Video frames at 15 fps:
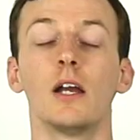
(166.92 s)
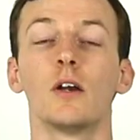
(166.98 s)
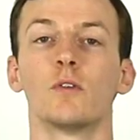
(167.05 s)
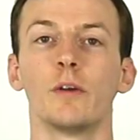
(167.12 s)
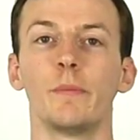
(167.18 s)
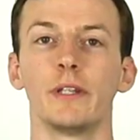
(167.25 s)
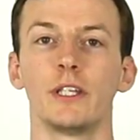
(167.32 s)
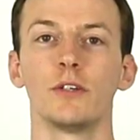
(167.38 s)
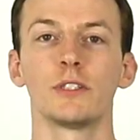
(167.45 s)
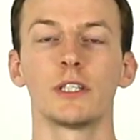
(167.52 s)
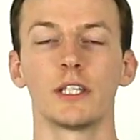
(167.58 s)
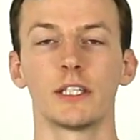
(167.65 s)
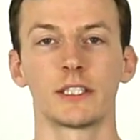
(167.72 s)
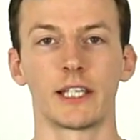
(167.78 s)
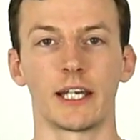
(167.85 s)
We've been using
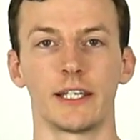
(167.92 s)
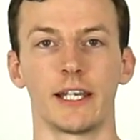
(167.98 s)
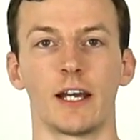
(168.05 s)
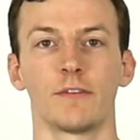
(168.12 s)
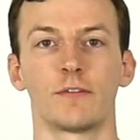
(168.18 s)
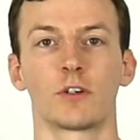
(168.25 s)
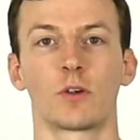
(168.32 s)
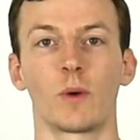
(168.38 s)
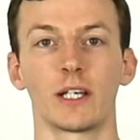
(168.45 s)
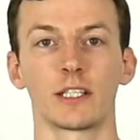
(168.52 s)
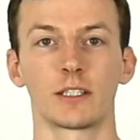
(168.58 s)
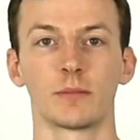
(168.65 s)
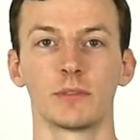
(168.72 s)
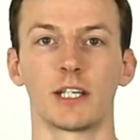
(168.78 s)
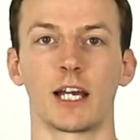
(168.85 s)
this tent now for quite
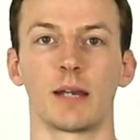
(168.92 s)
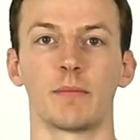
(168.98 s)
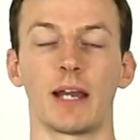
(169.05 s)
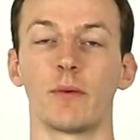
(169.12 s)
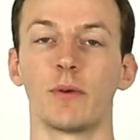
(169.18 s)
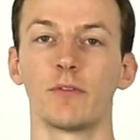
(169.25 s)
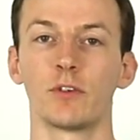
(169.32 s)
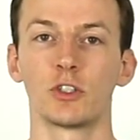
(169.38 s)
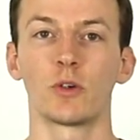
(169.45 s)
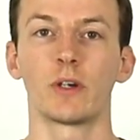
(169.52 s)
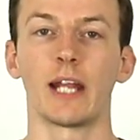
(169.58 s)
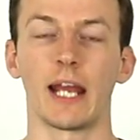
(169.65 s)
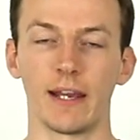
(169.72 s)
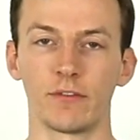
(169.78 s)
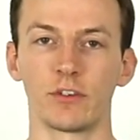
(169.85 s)
some time, and we've enjoyed
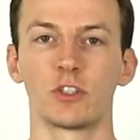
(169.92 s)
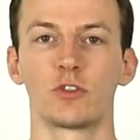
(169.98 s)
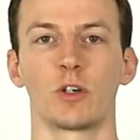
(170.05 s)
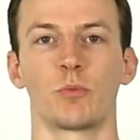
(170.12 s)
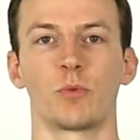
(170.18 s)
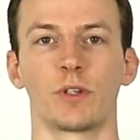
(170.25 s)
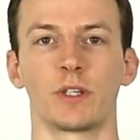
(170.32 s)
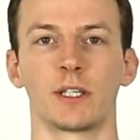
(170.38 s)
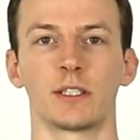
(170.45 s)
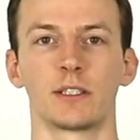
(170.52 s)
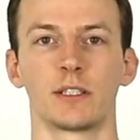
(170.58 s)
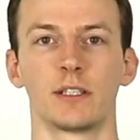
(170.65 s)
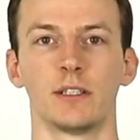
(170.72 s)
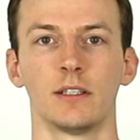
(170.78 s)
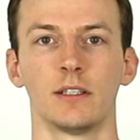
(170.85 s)
every trip with it.